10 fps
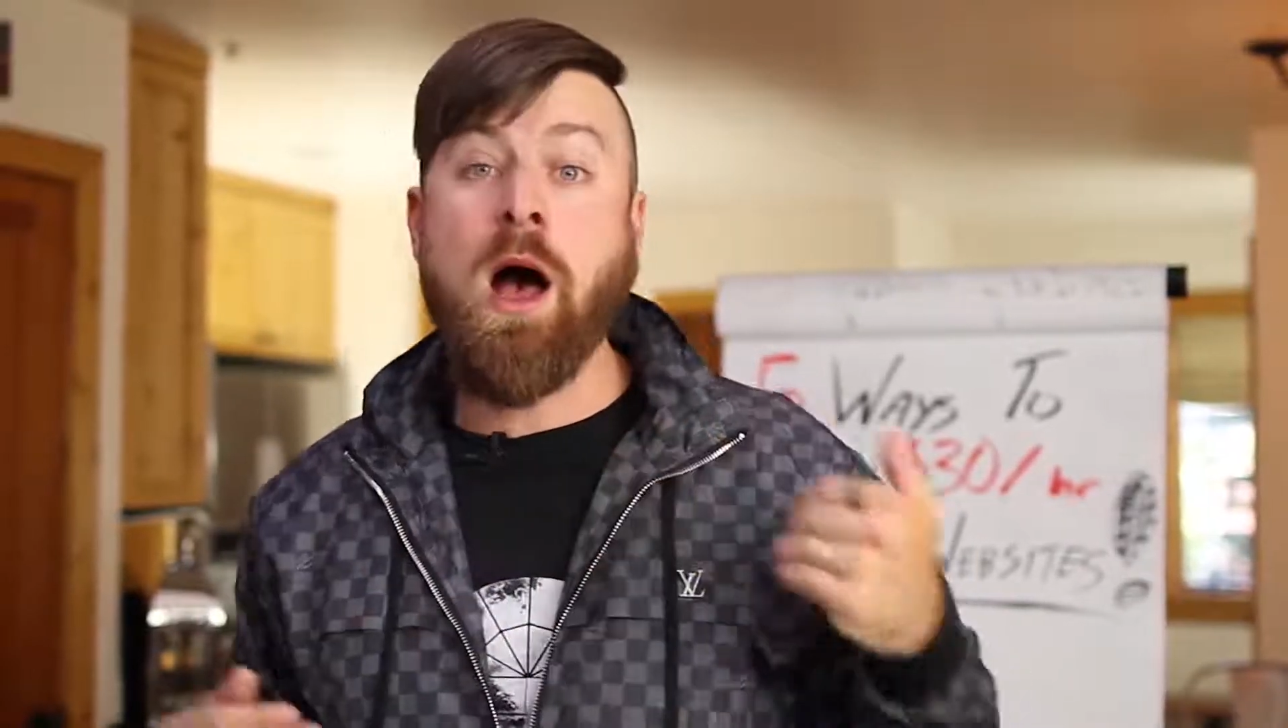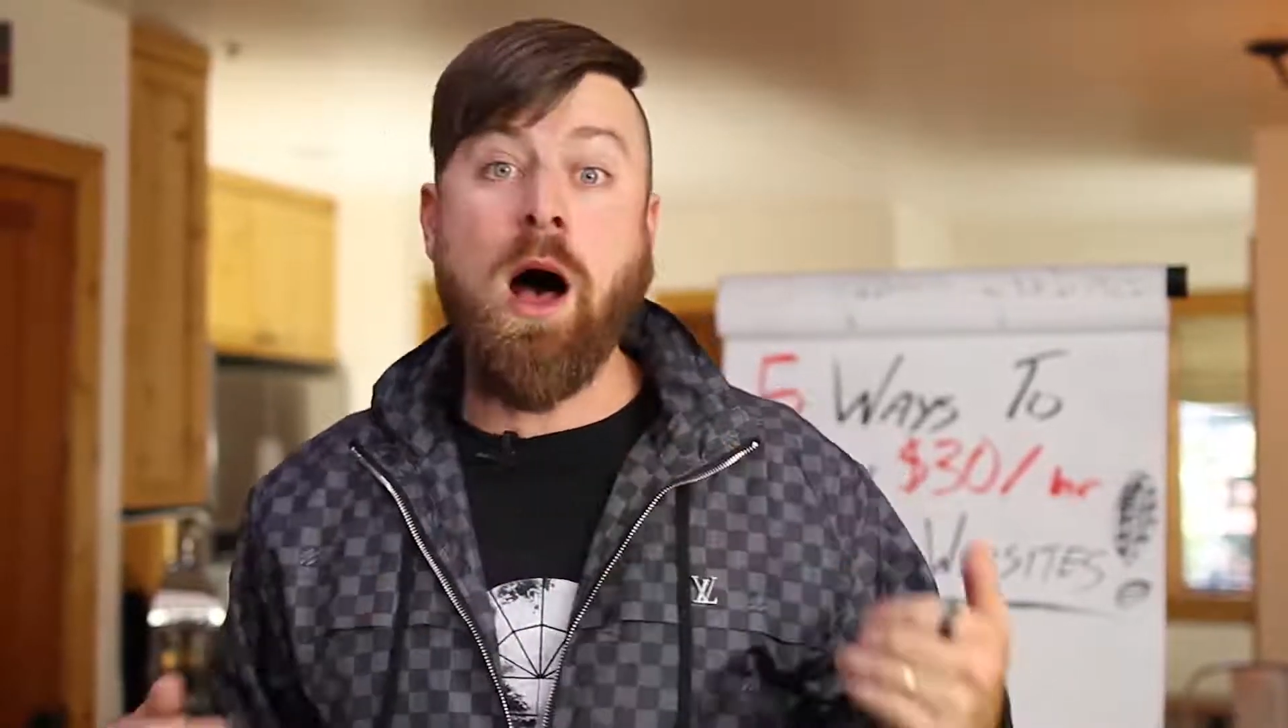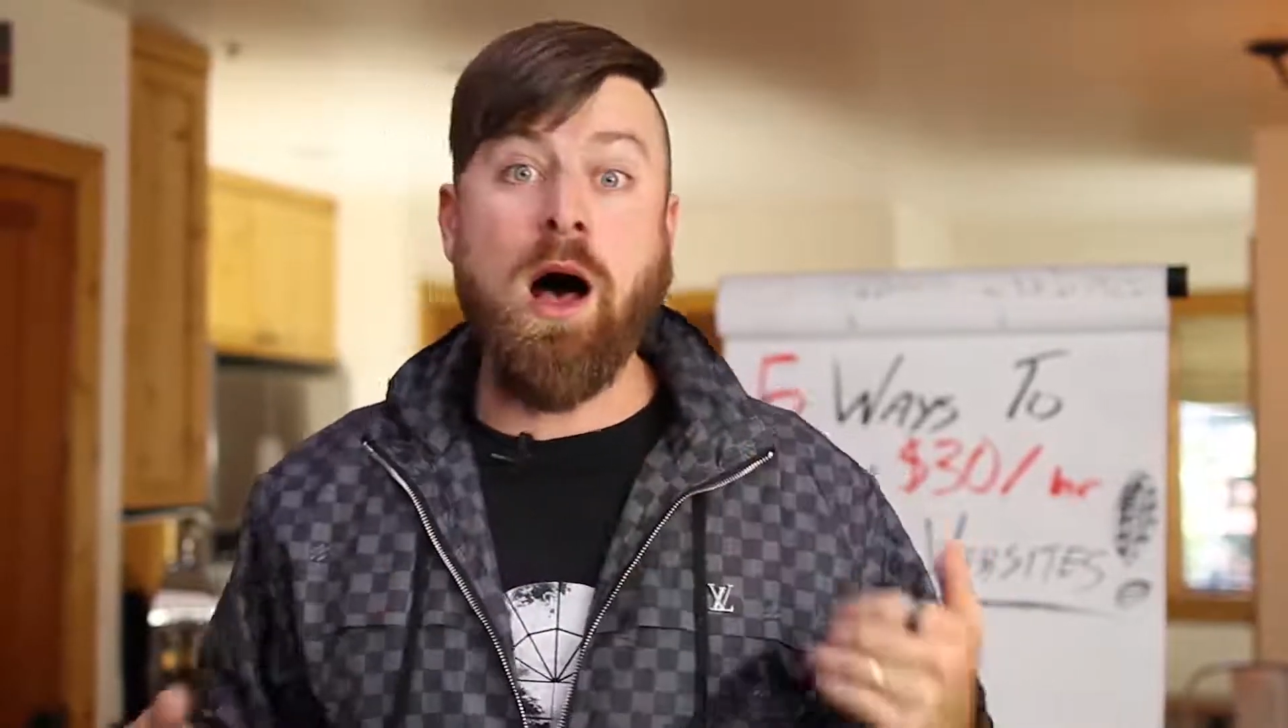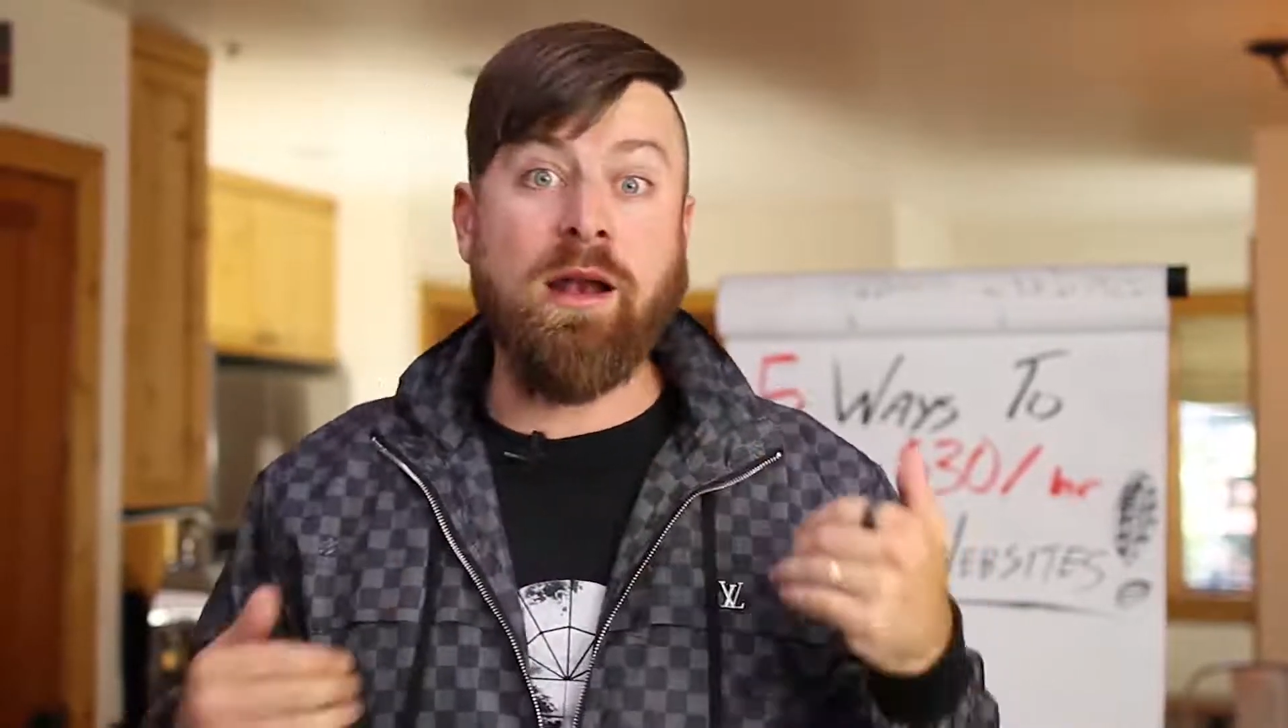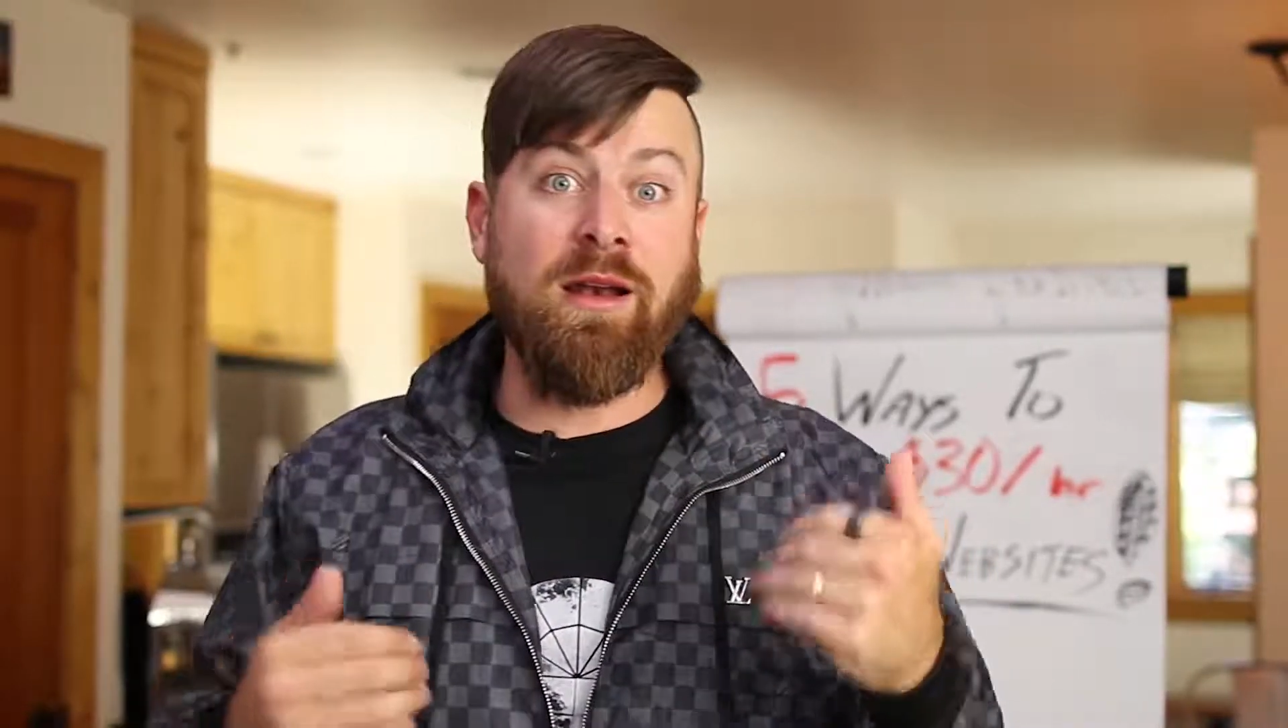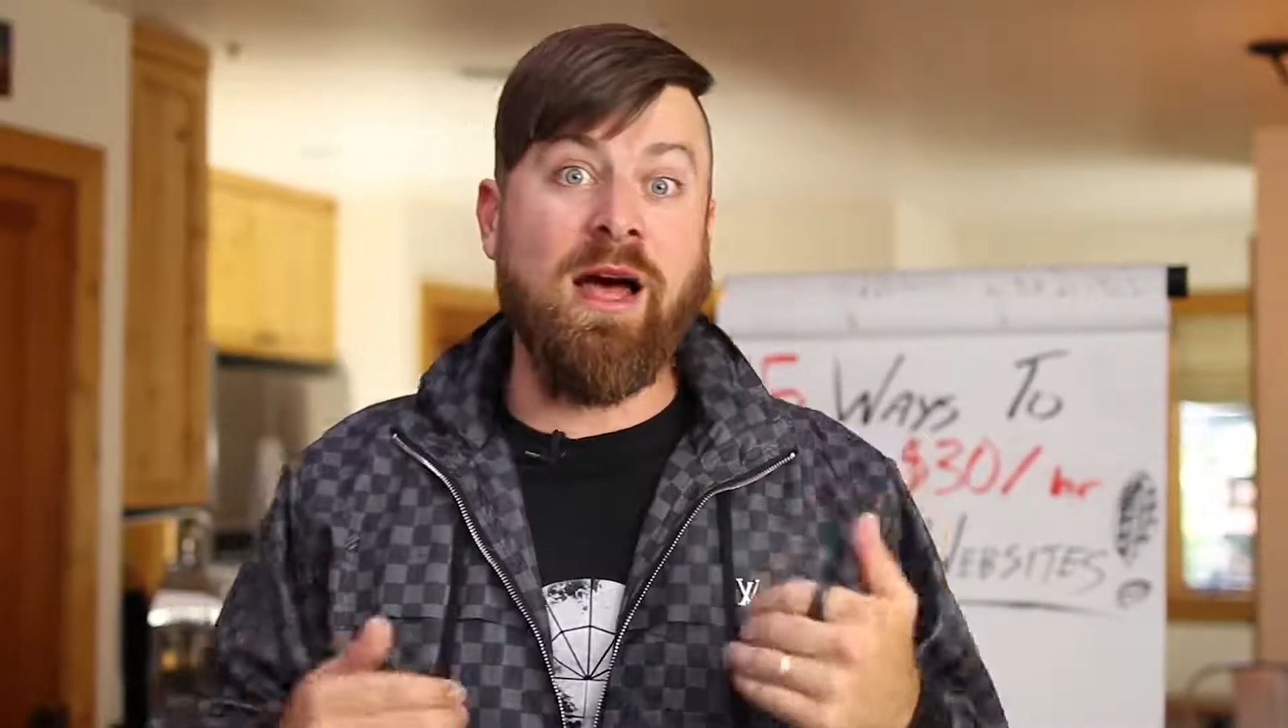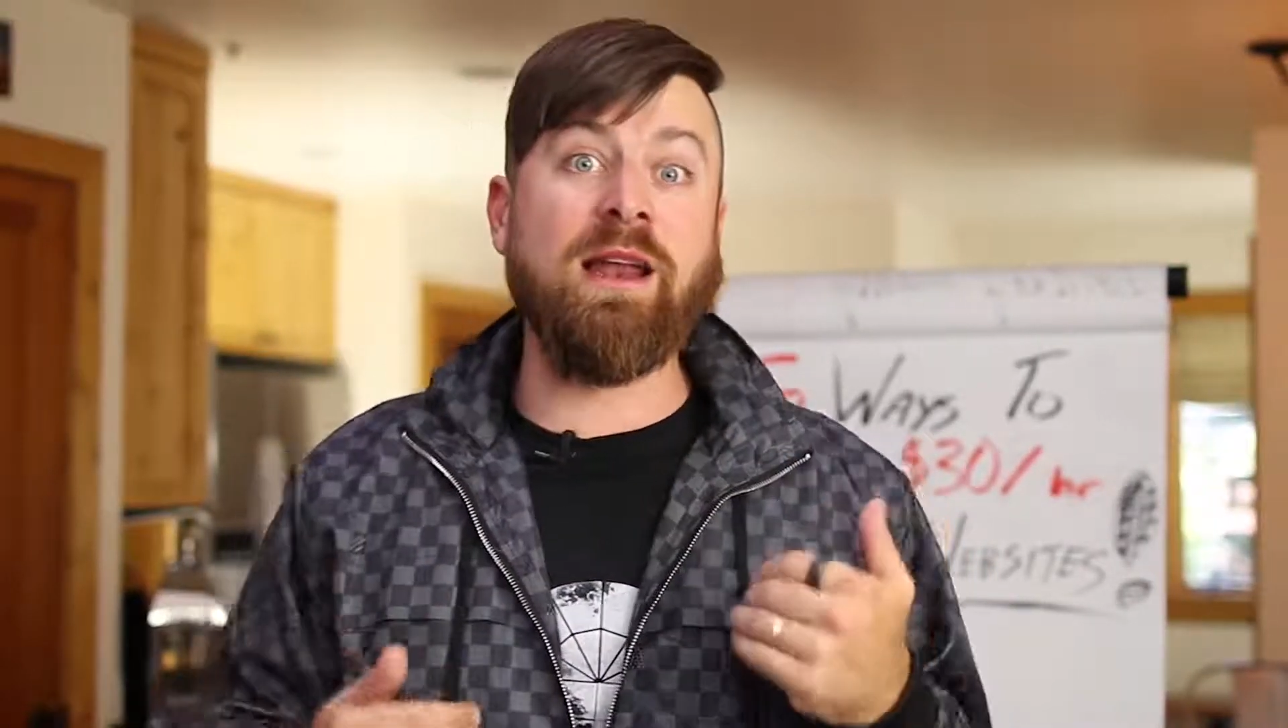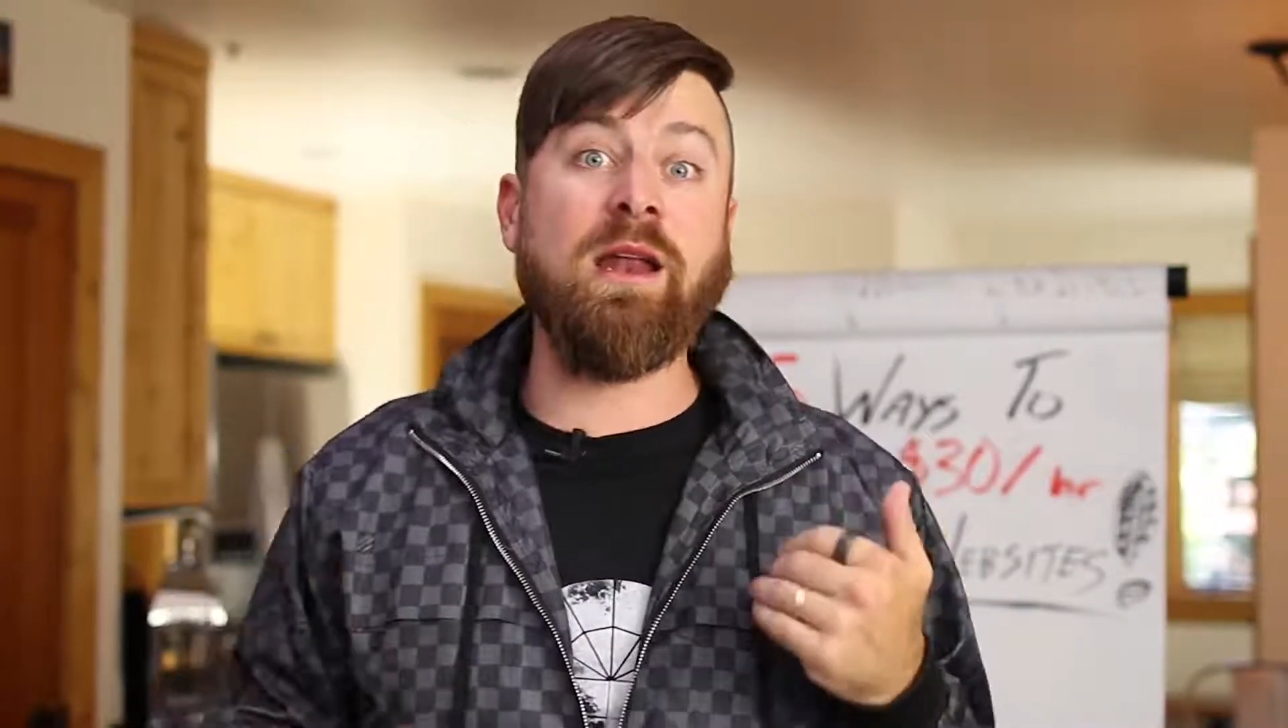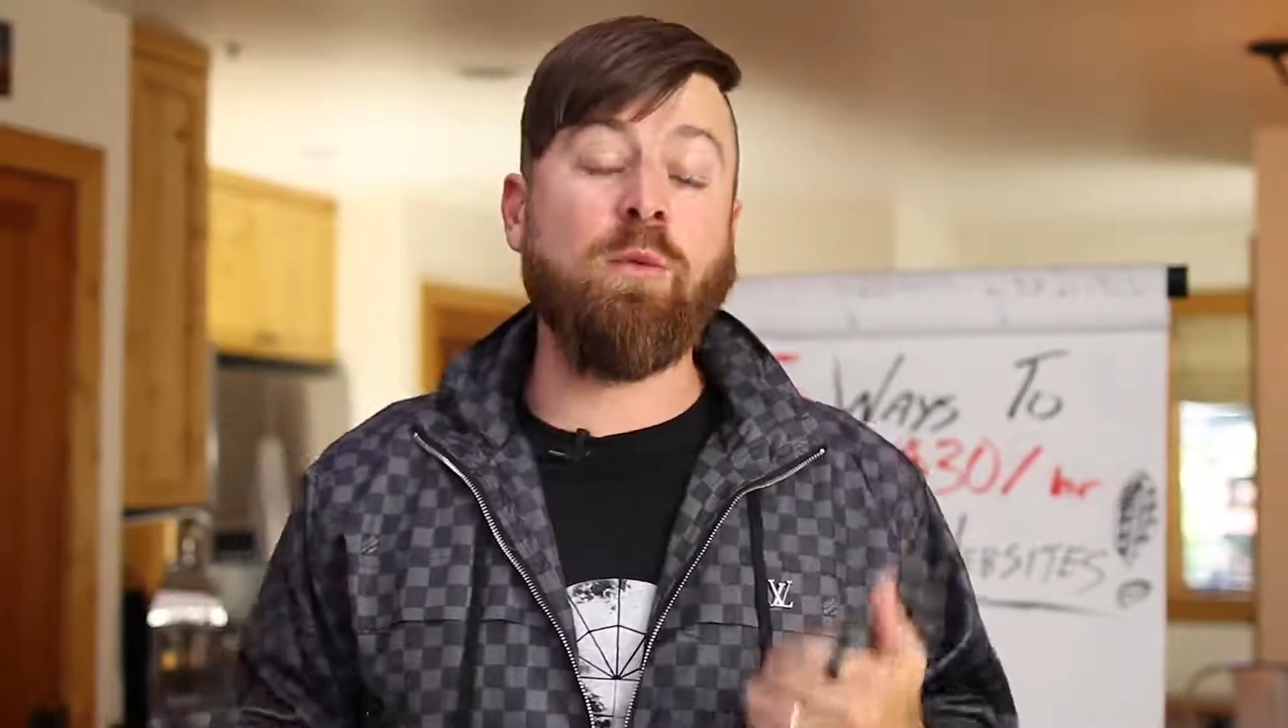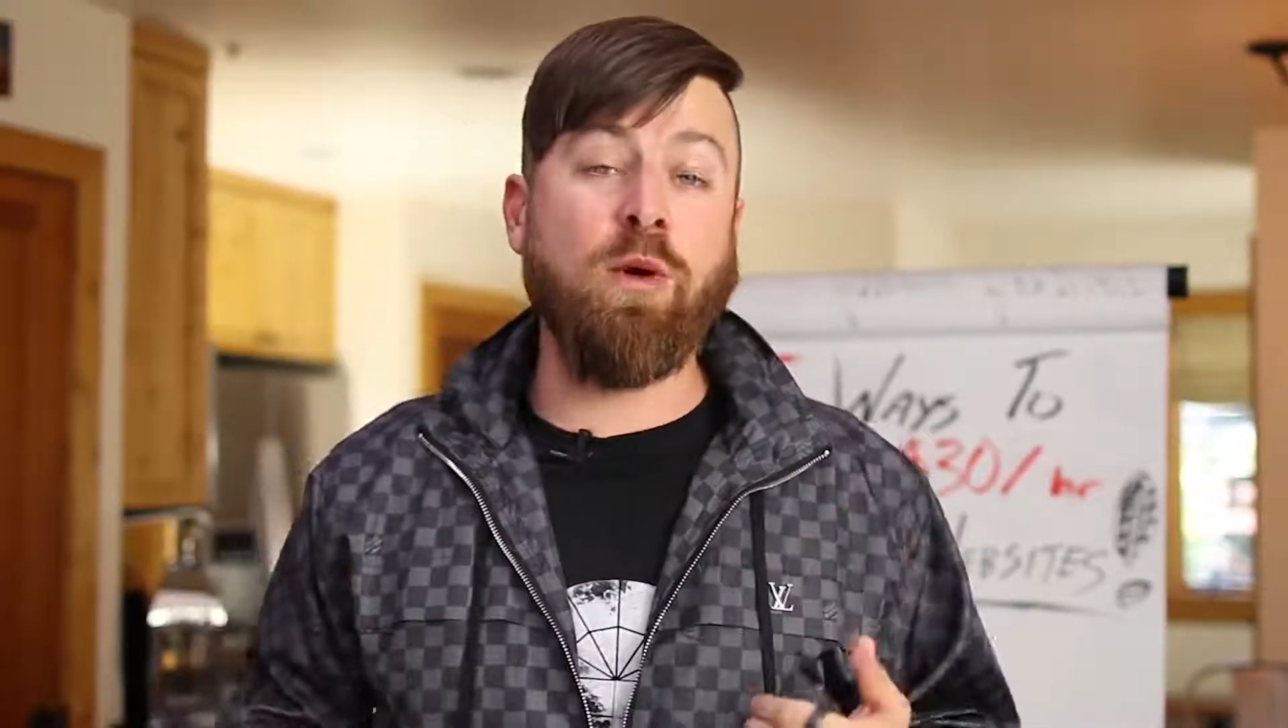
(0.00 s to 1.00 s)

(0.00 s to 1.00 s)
online and